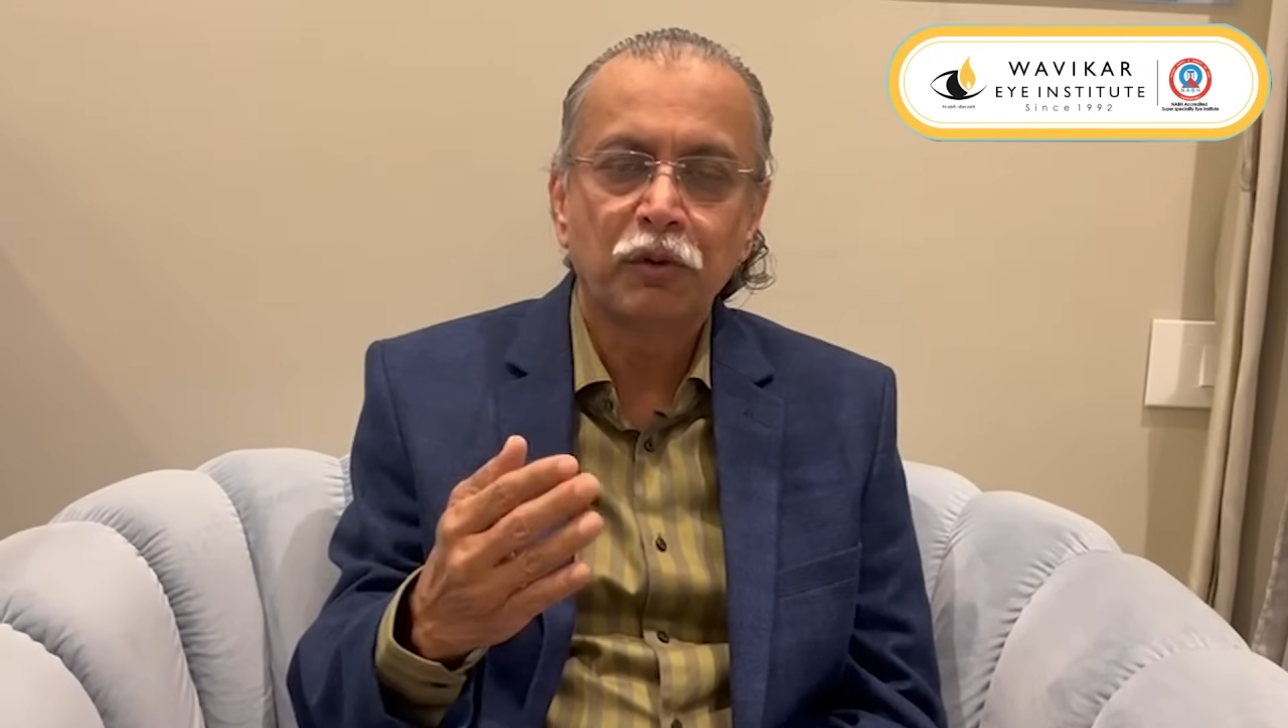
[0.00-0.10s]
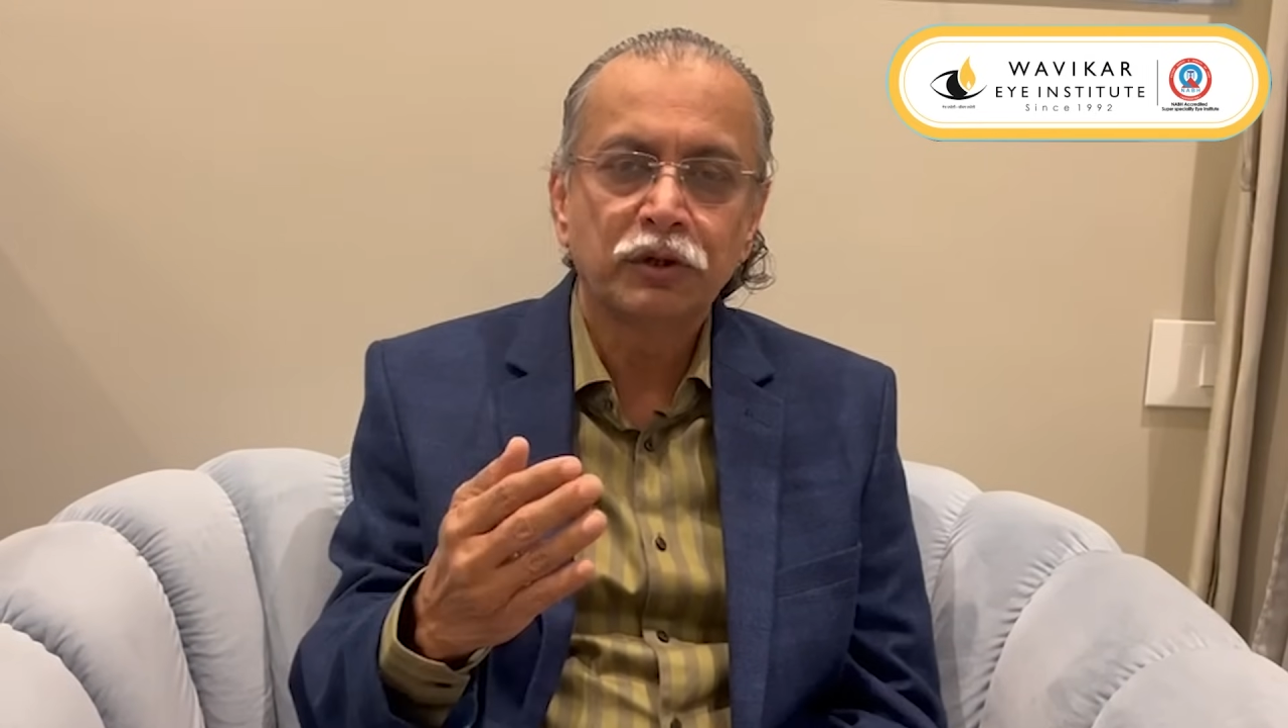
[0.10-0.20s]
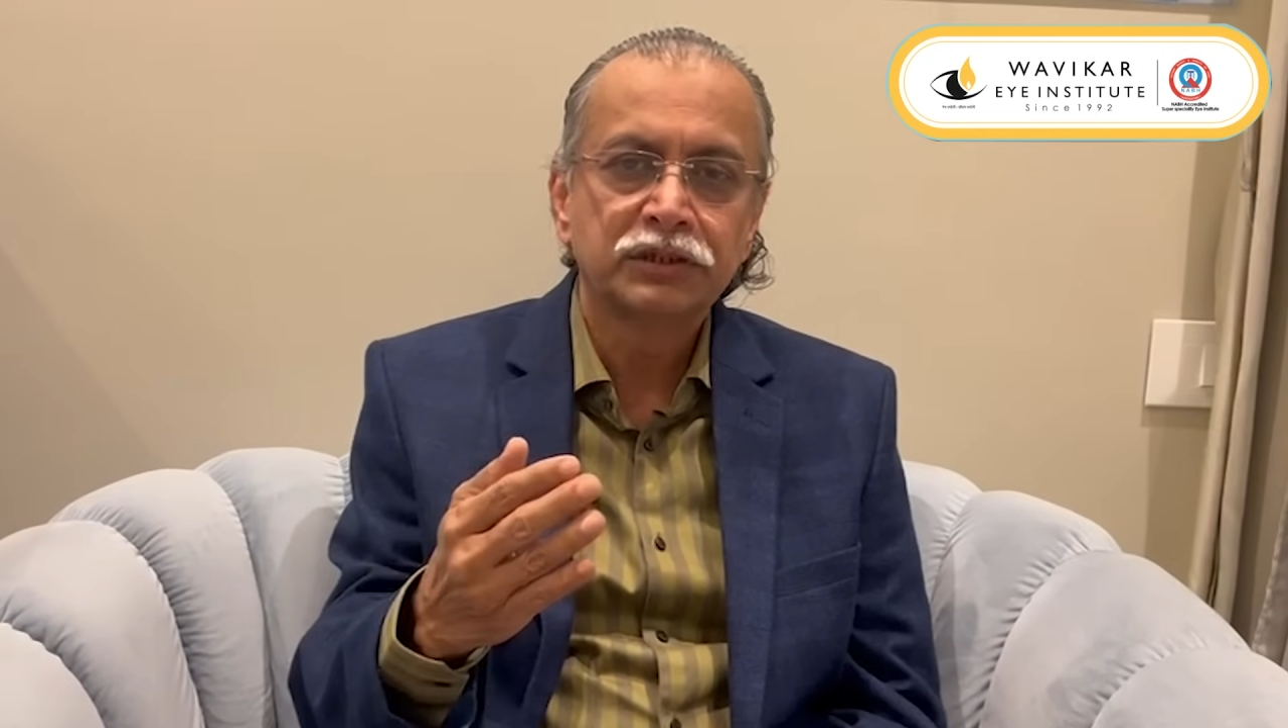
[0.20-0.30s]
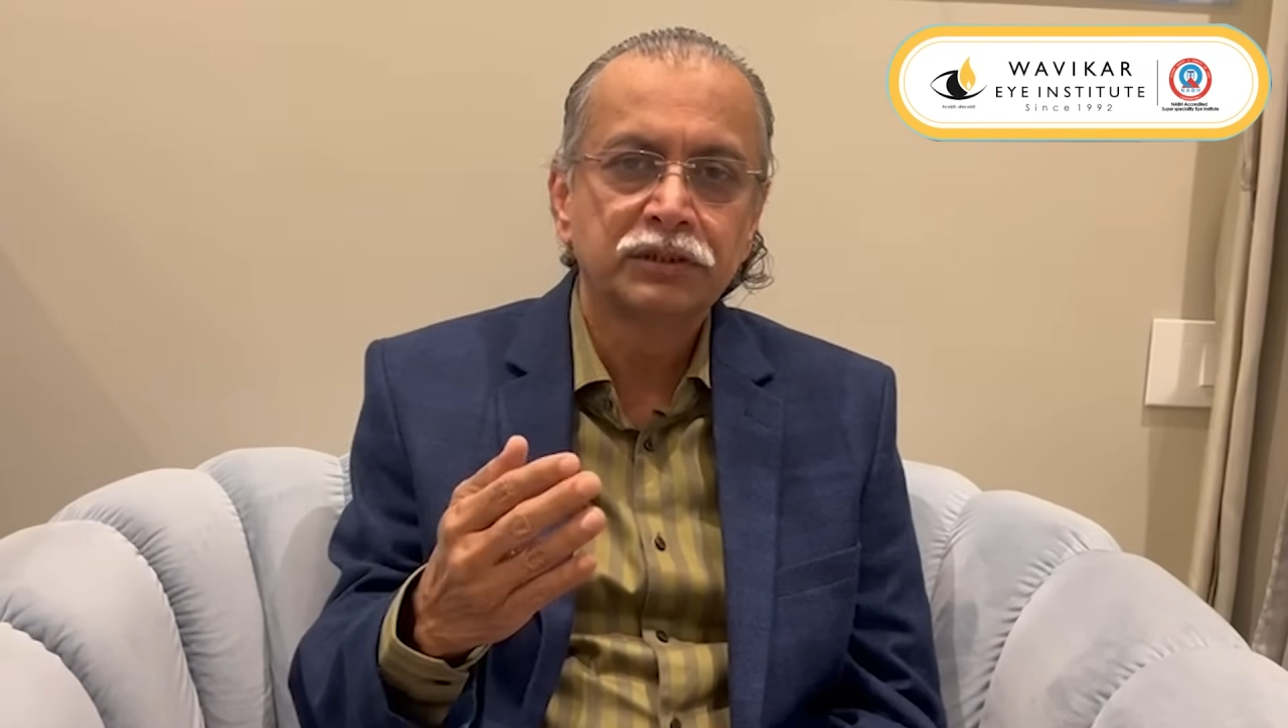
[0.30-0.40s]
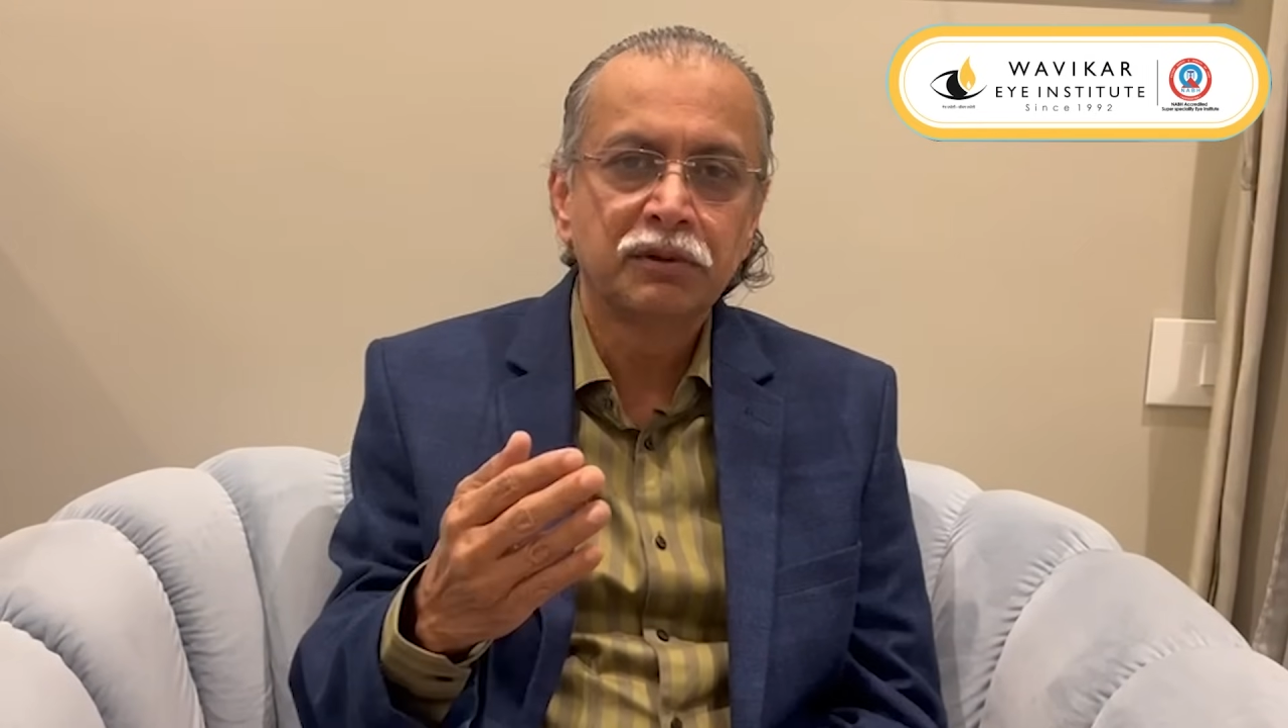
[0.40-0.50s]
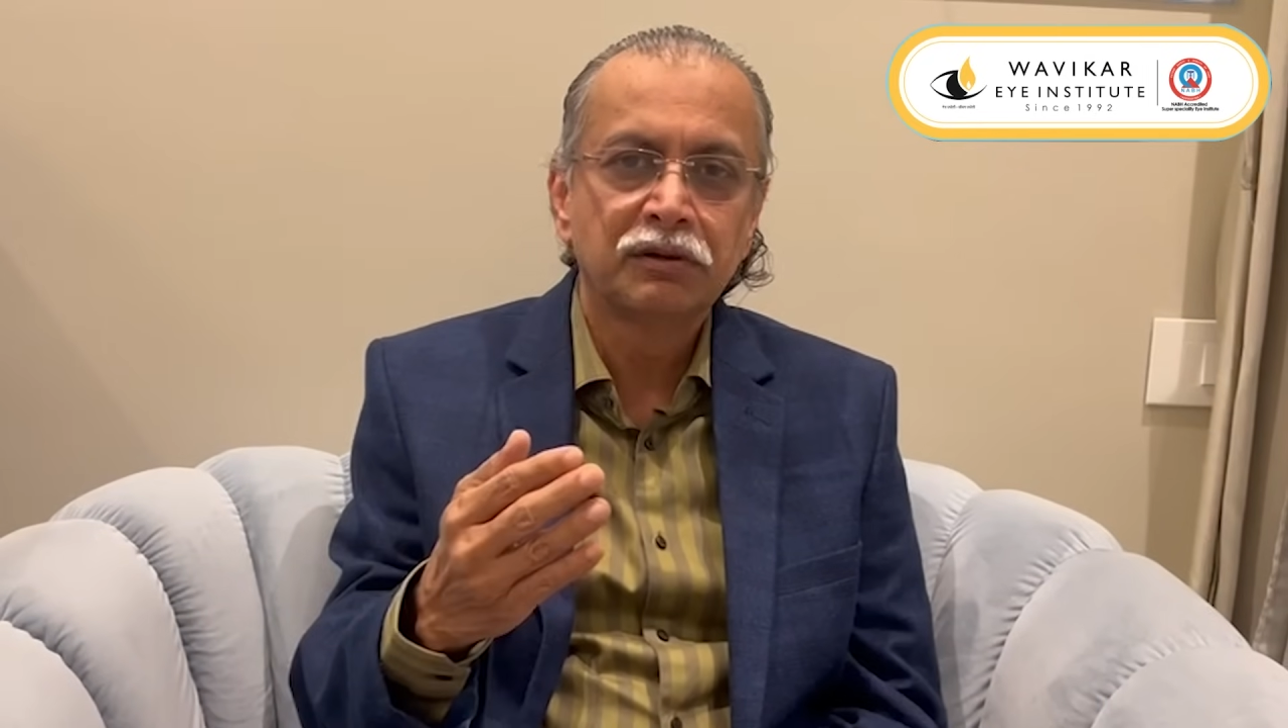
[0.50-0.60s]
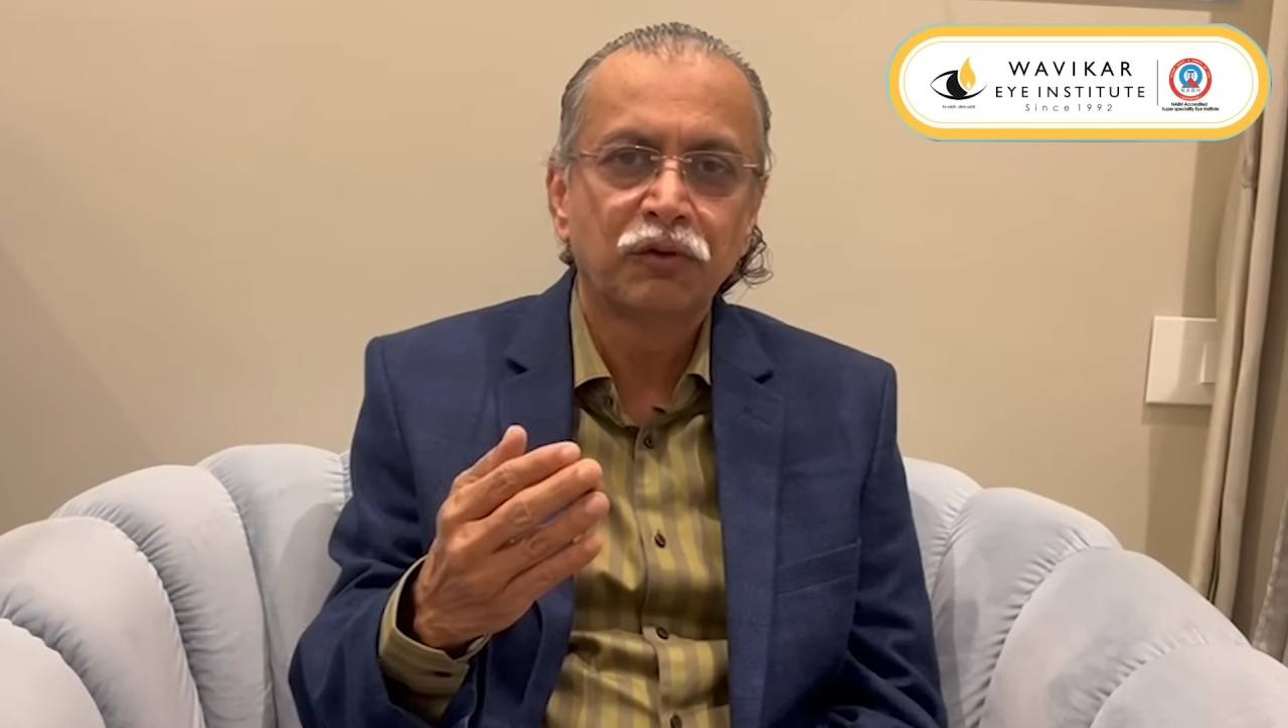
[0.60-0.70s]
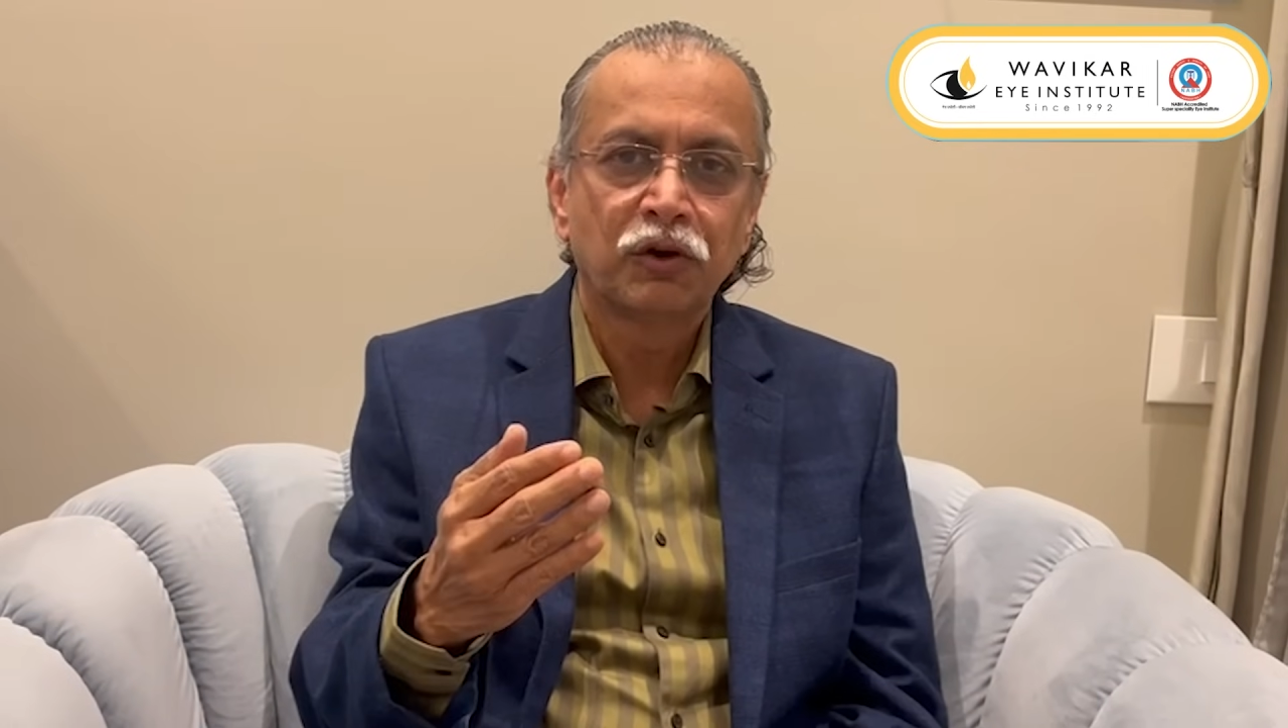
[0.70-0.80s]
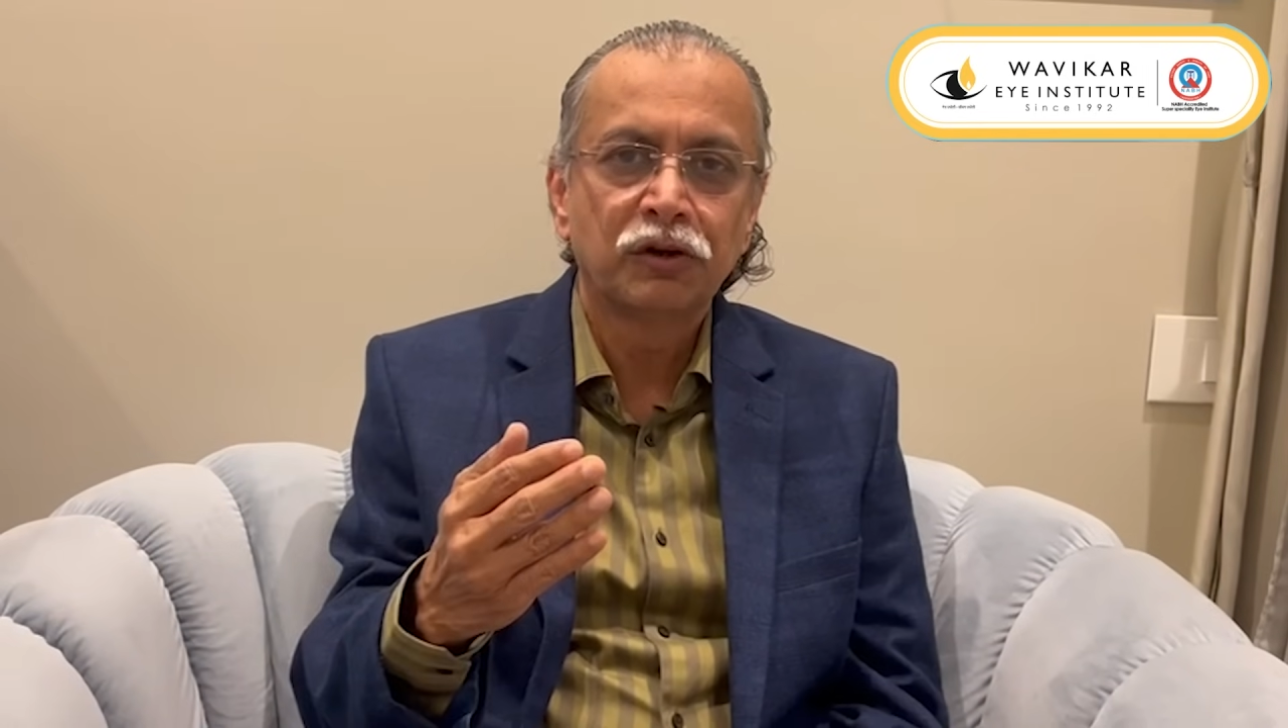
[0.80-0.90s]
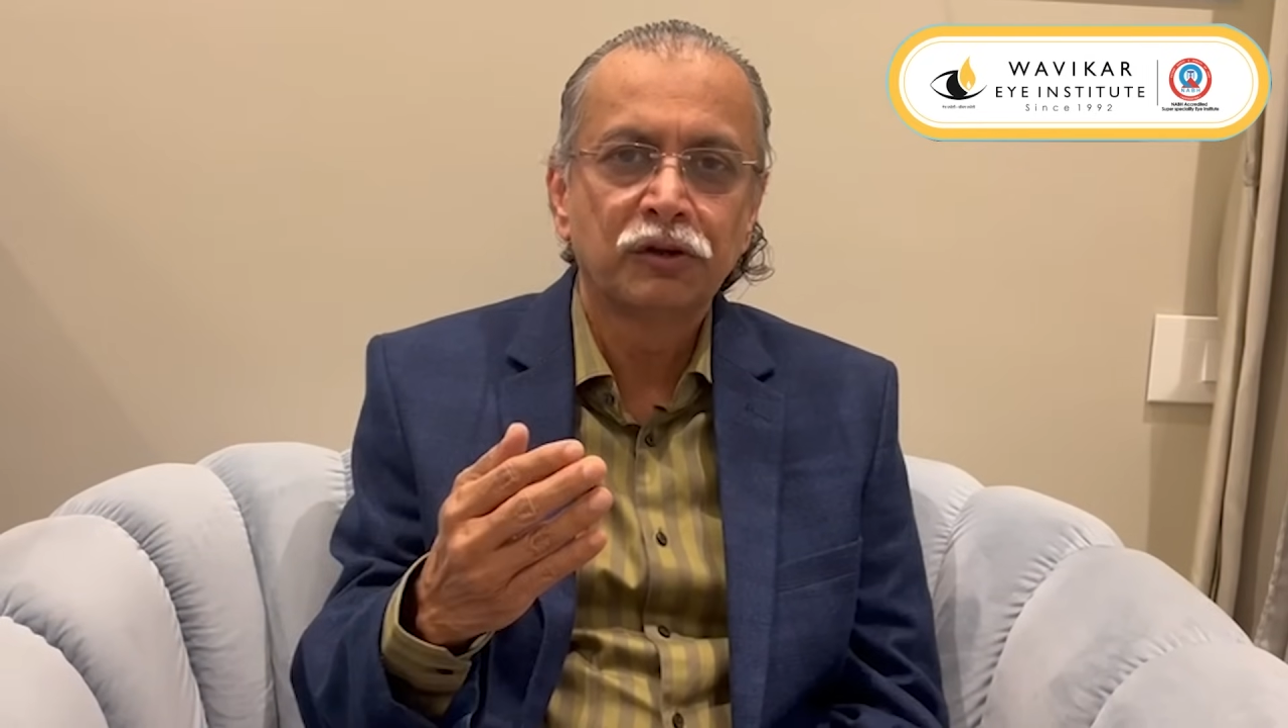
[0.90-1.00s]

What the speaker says: possible for a